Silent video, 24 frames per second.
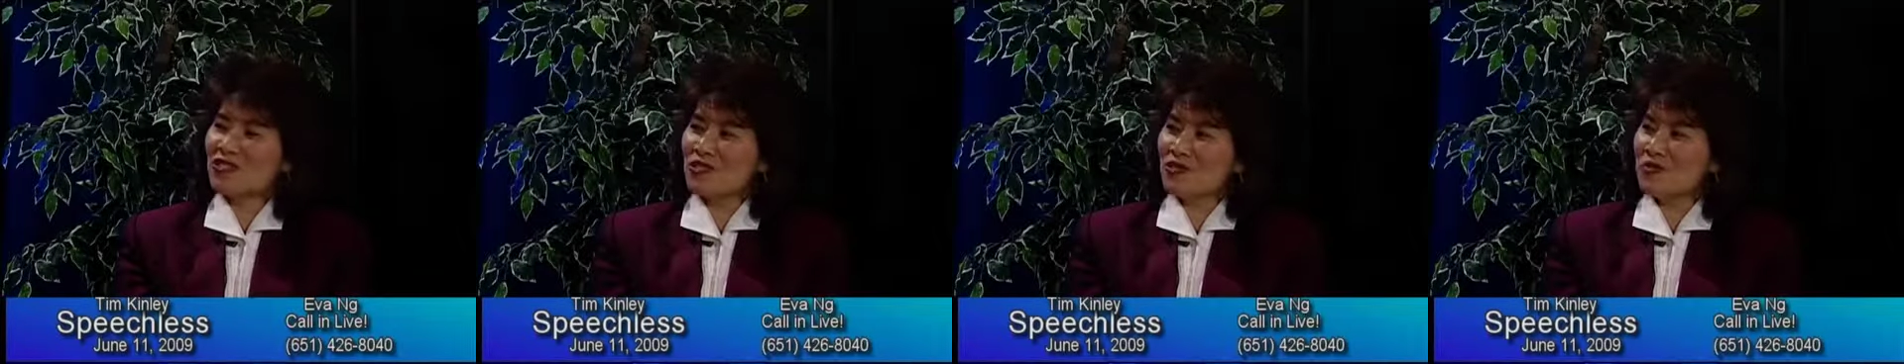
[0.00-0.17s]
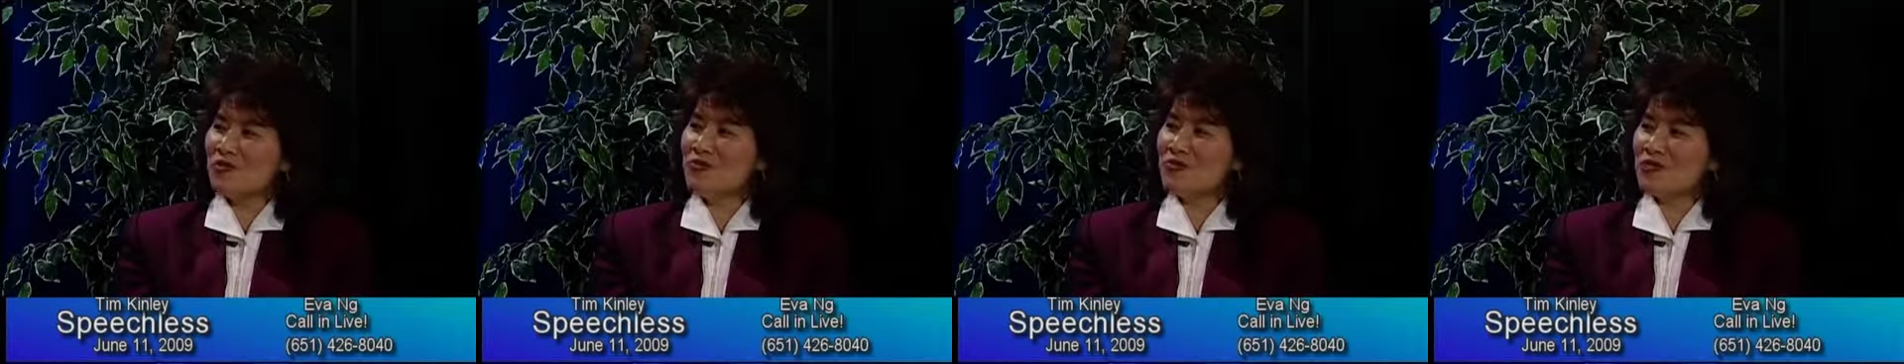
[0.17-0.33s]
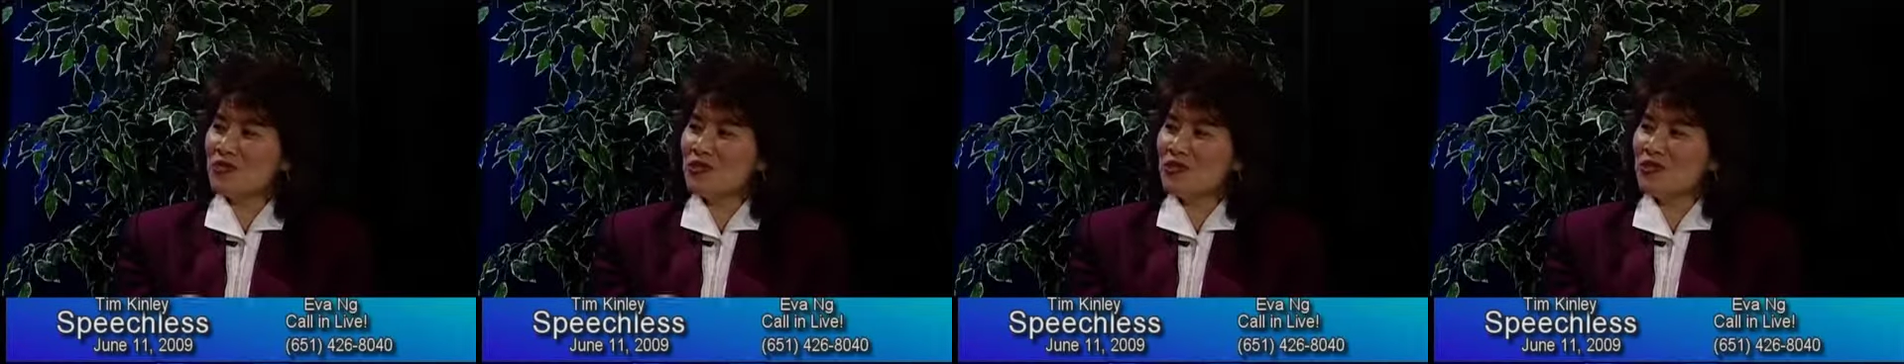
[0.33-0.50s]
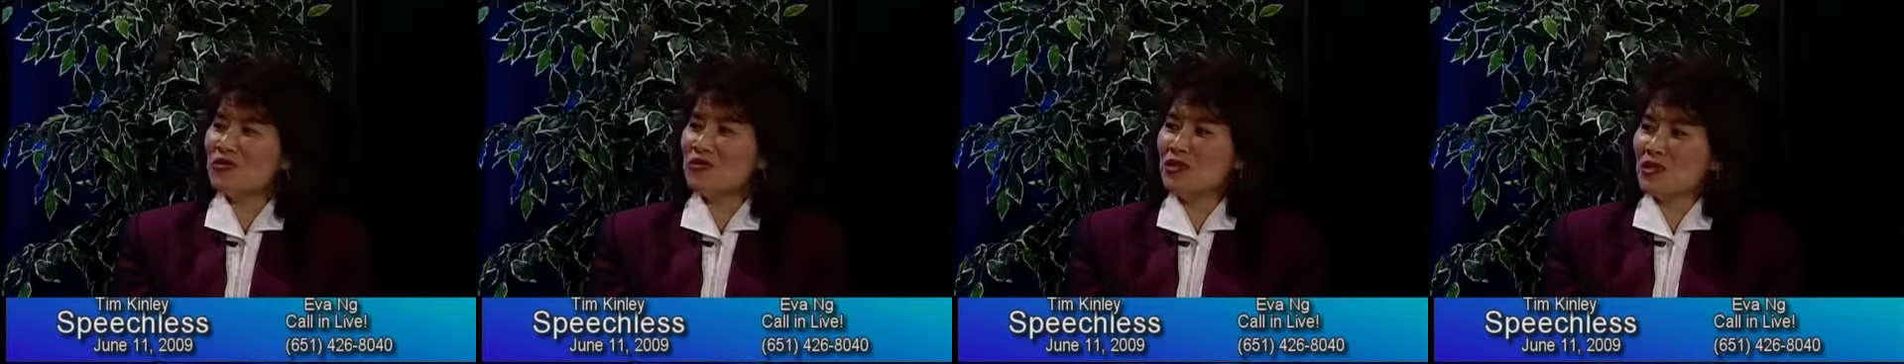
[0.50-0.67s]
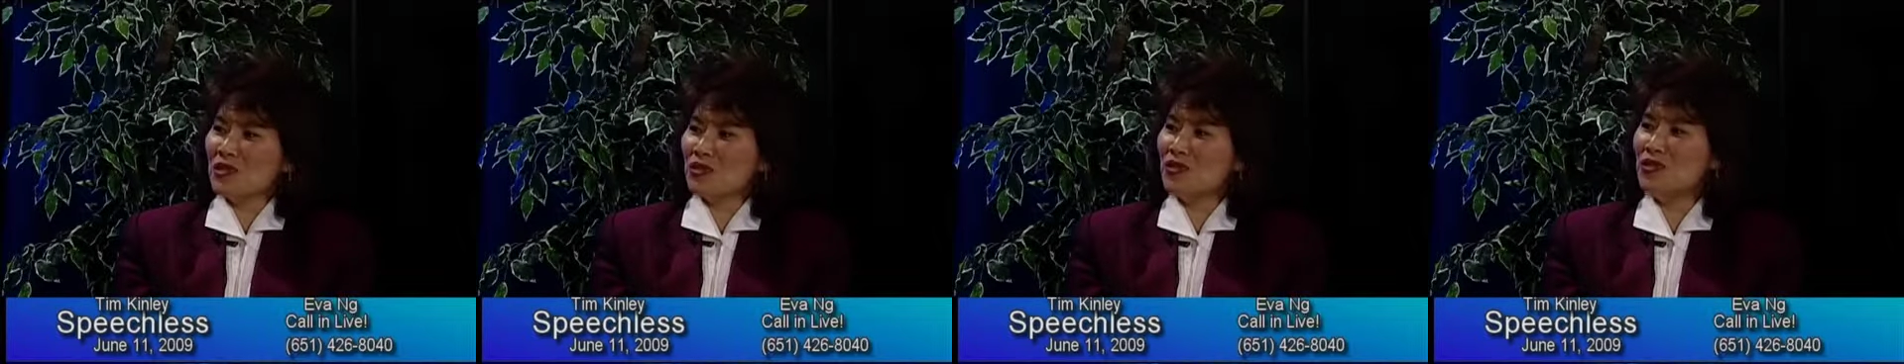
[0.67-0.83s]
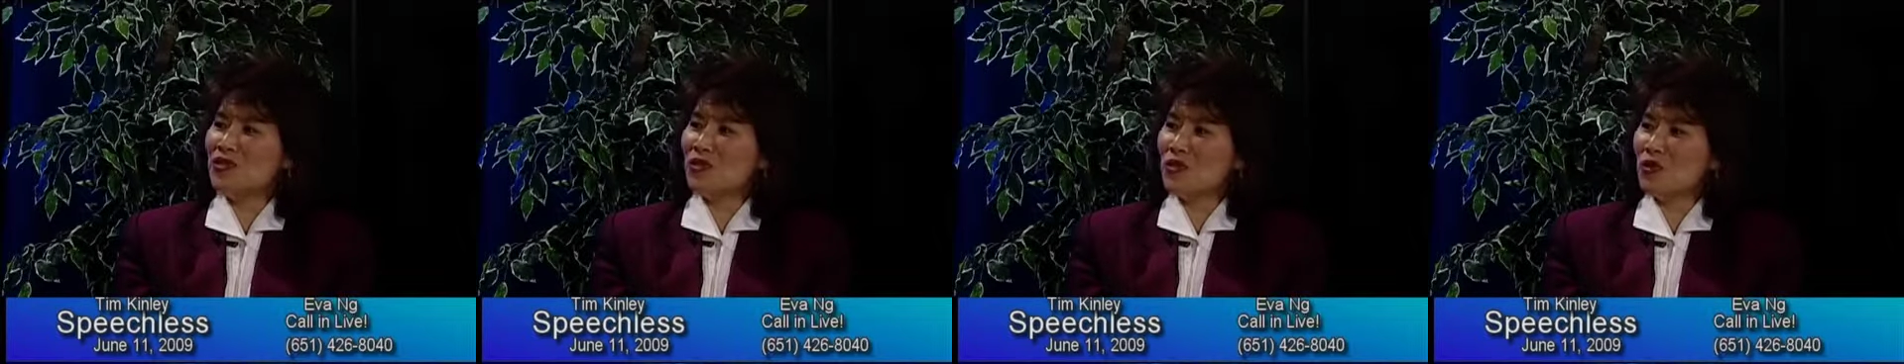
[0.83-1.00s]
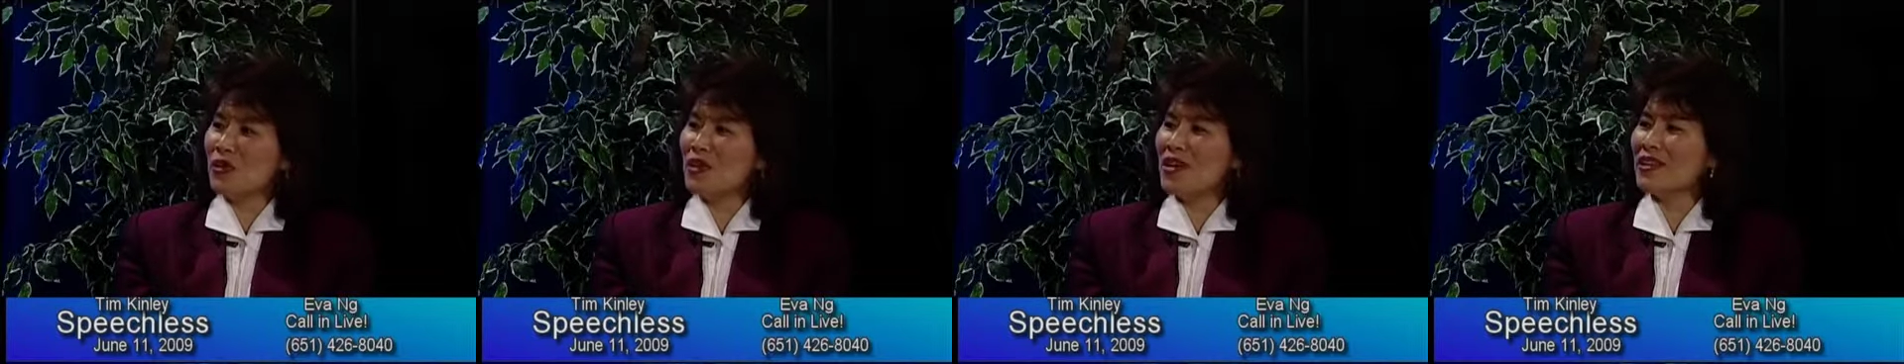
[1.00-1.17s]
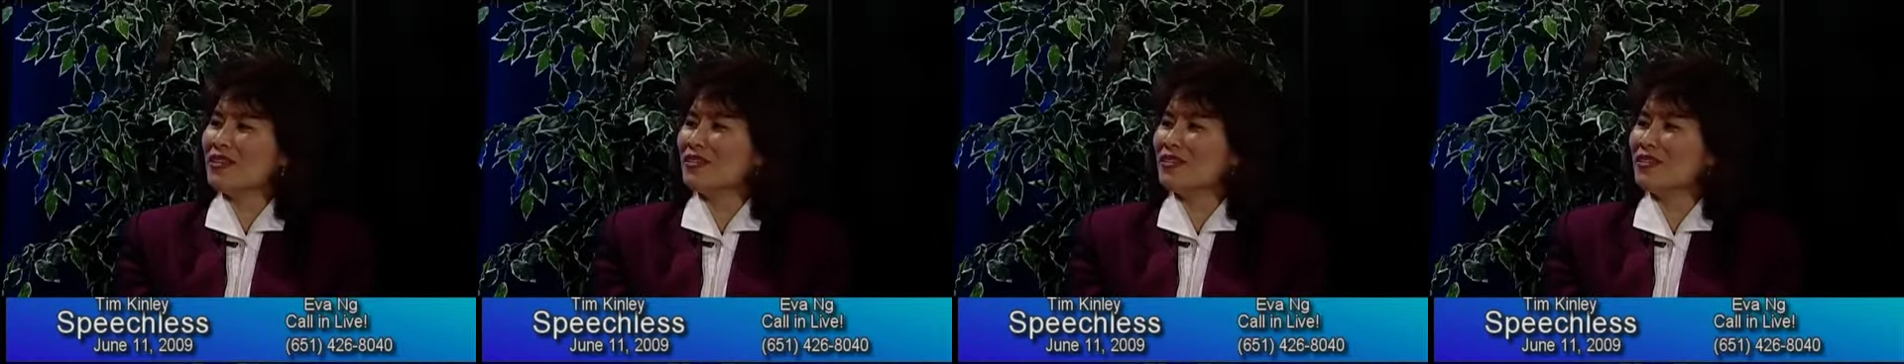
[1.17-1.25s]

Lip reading: to enjoy.